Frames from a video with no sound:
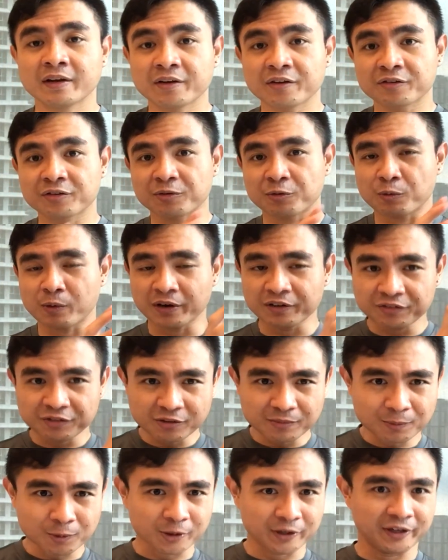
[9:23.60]
So once
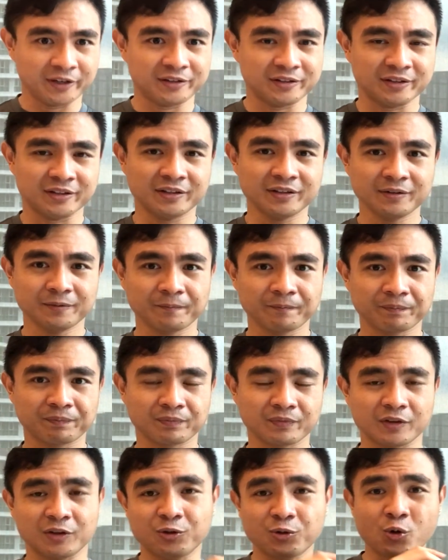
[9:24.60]
you monitor,
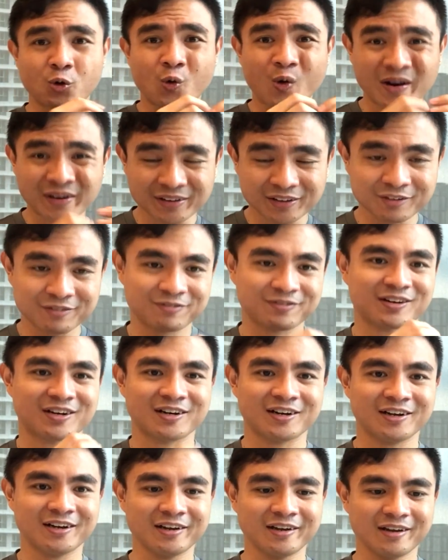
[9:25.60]
you
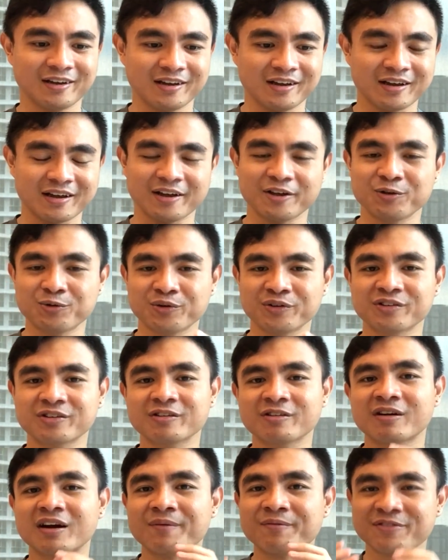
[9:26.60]
quantify, you
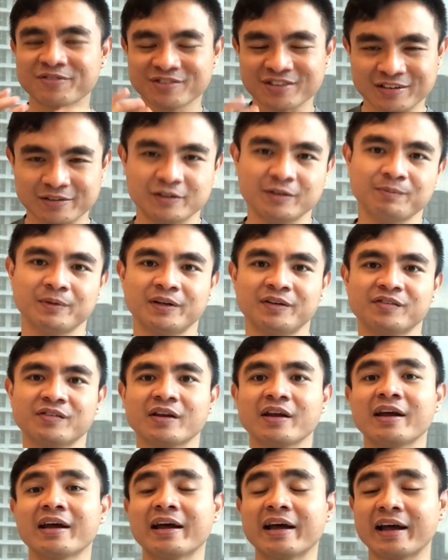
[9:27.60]
ascribe sentiments,
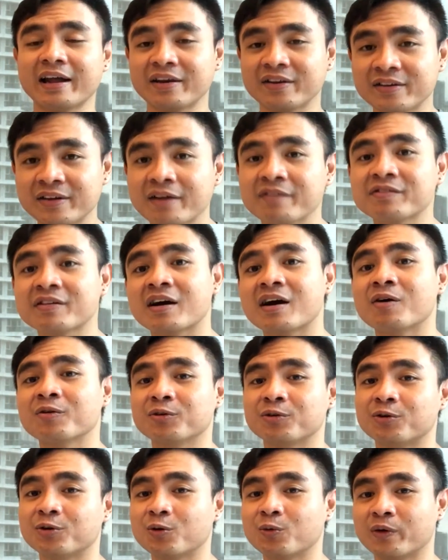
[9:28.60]
and that's how
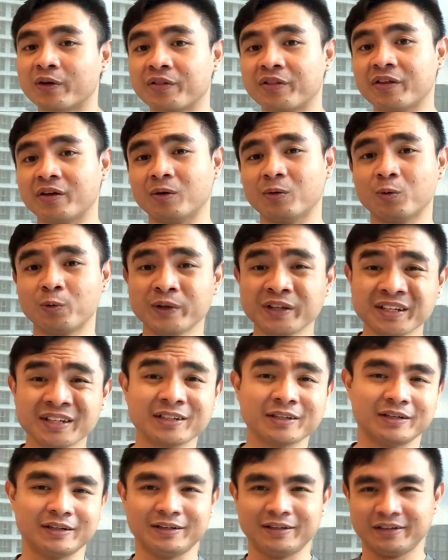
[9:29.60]
you know whether a
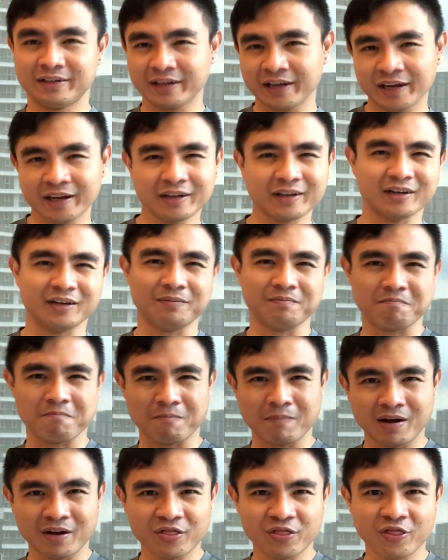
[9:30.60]
week, a day, a
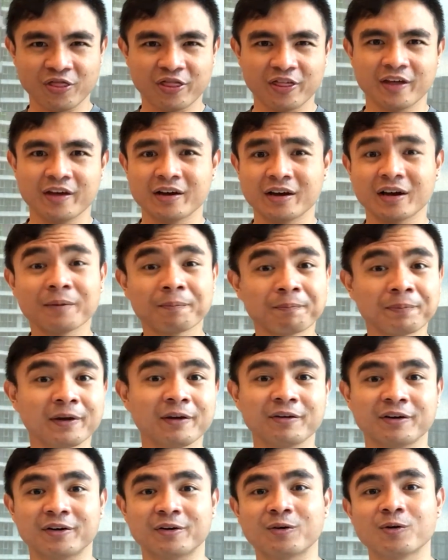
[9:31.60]
month, a
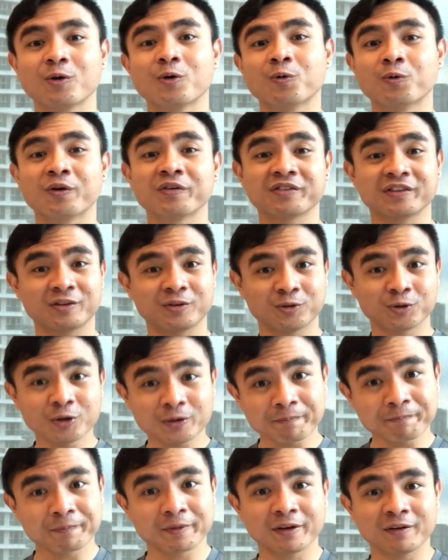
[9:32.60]
period was a
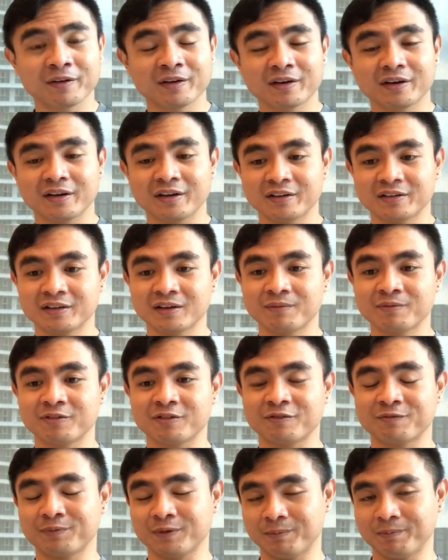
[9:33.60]
good period in terms
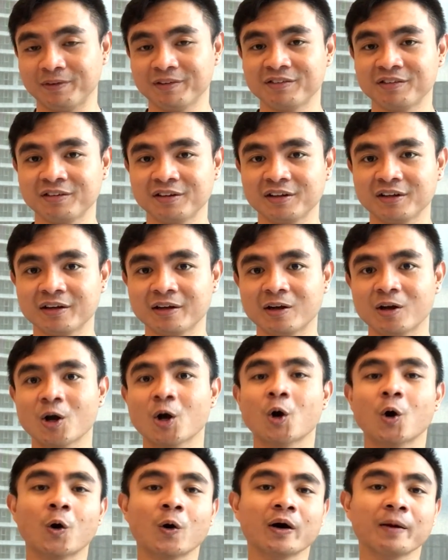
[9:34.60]
of publicity
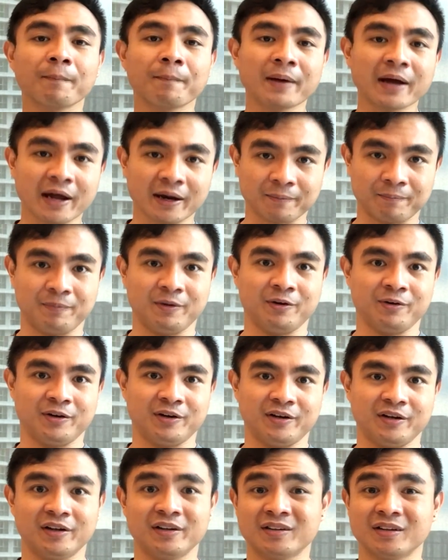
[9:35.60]
or a bad
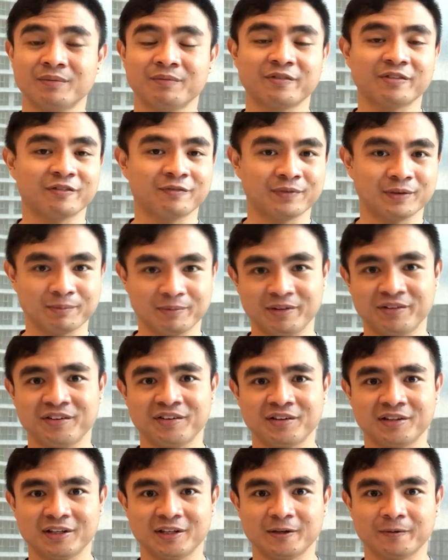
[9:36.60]
period in terms of
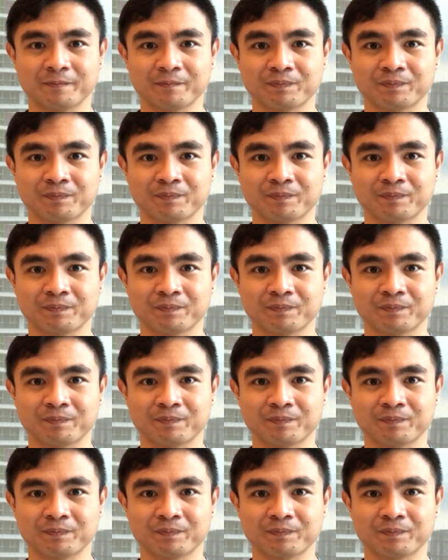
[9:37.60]
publicity.